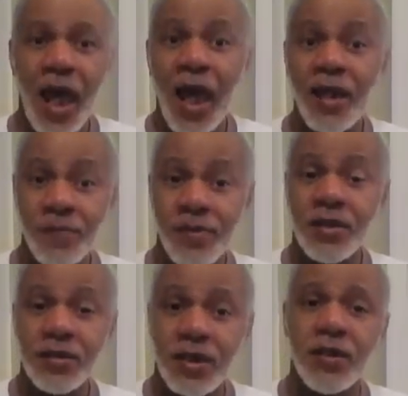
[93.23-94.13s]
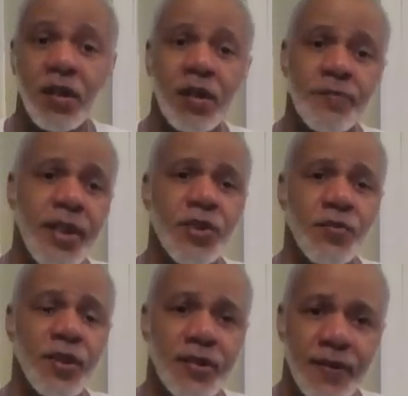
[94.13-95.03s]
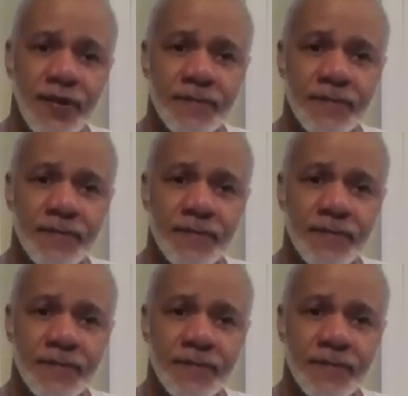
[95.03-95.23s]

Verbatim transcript: I am indeed a patriot.